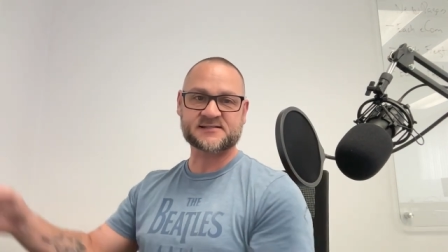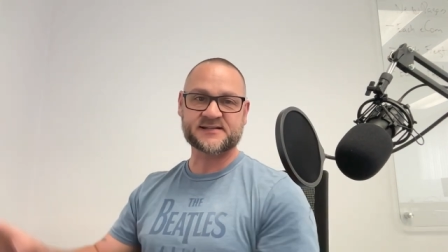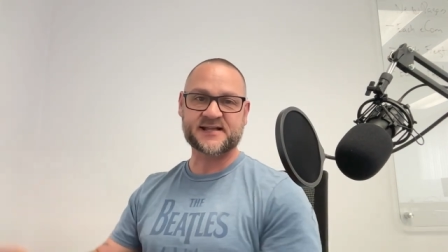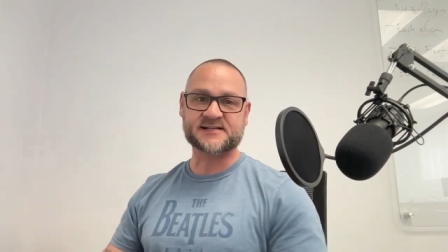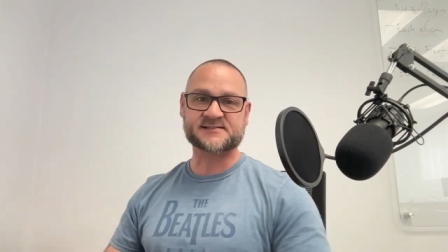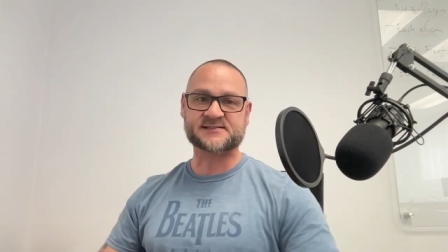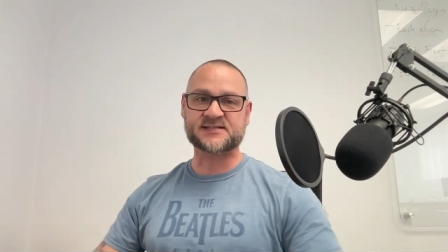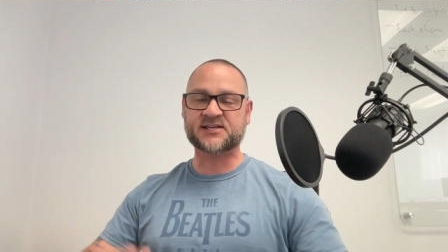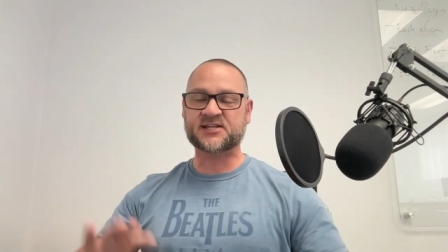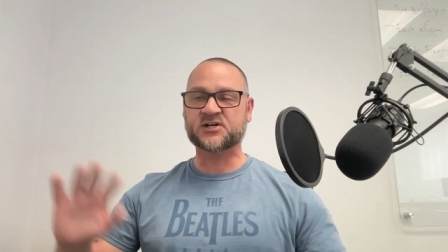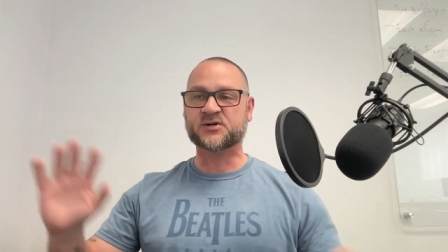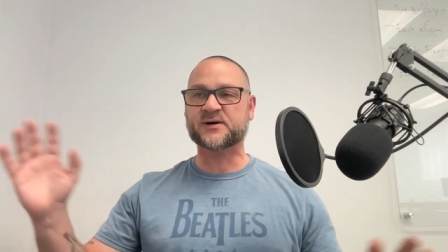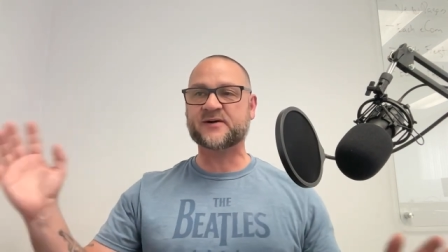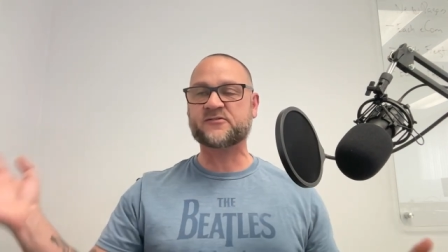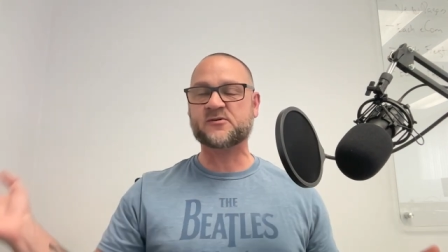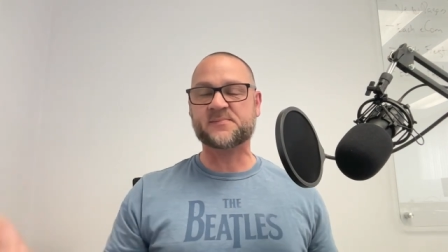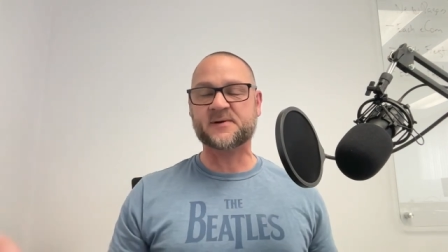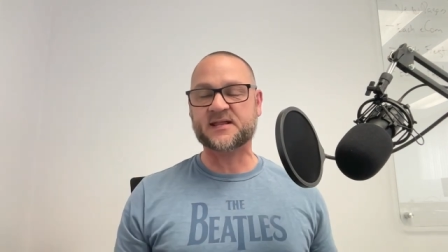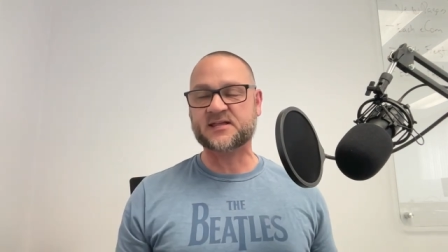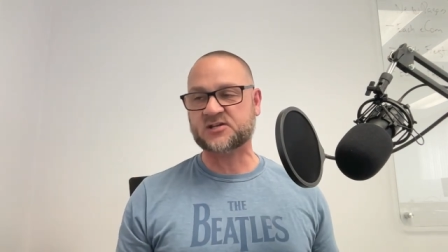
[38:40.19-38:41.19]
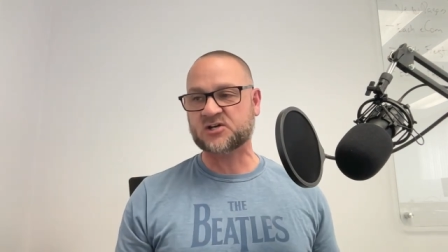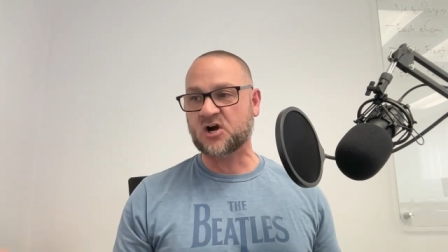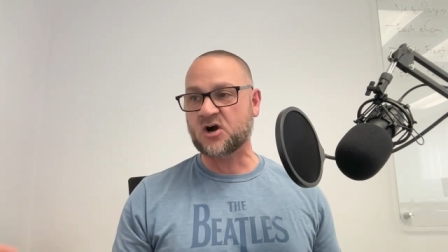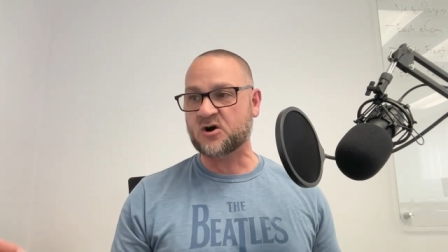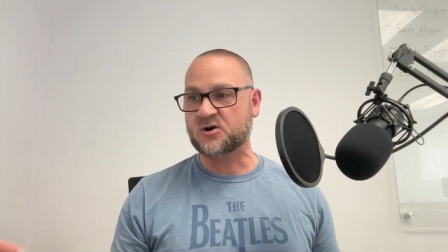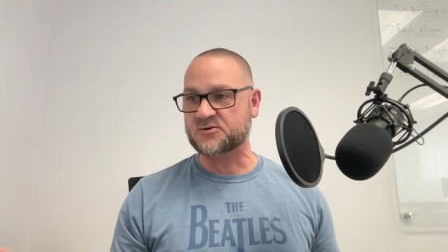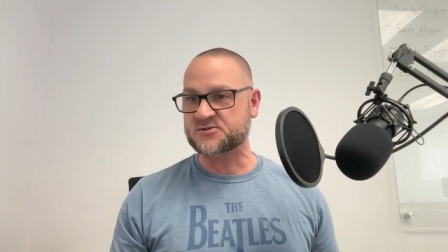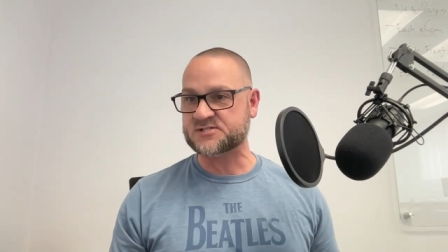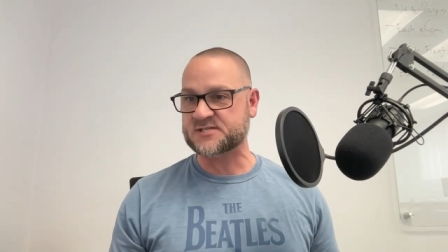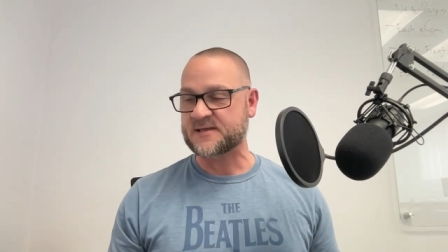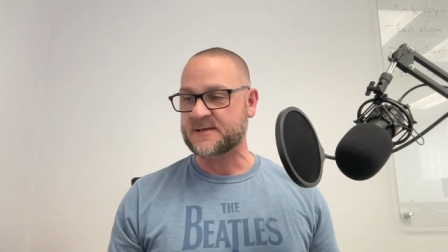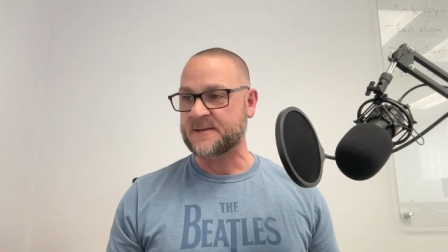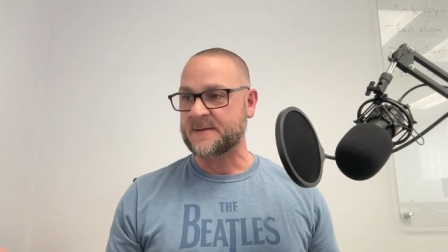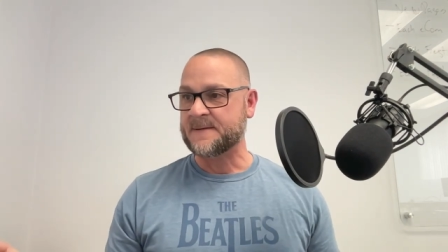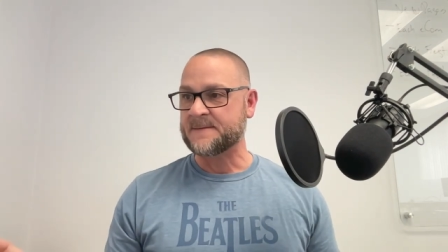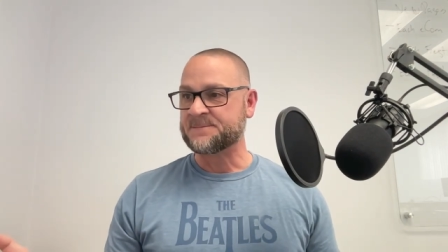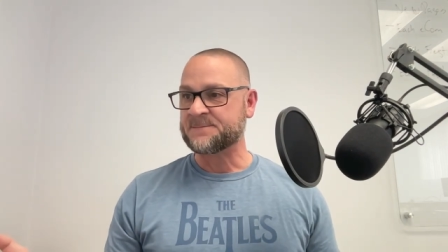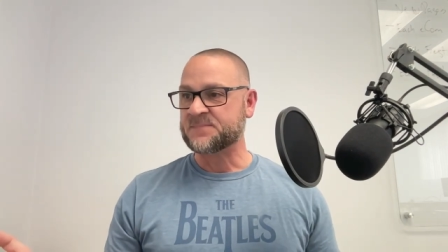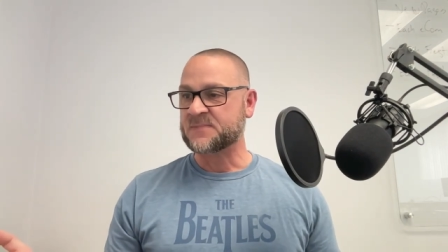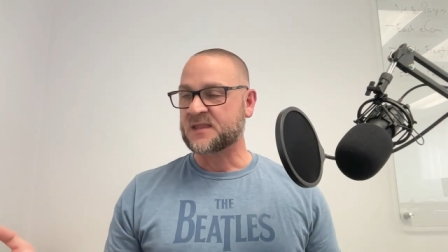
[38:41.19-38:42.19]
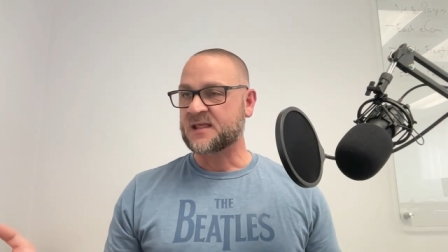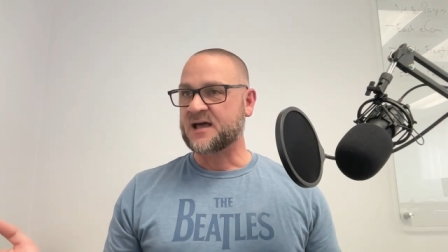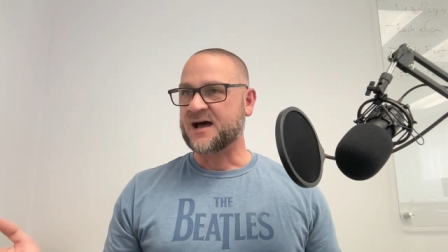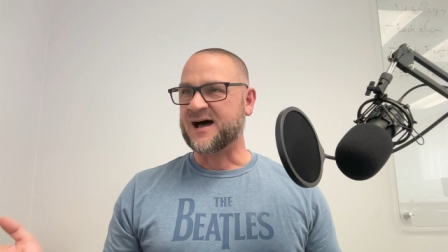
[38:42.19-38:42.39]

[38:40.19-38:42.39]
Next thing you know, everybody goes. Exactly.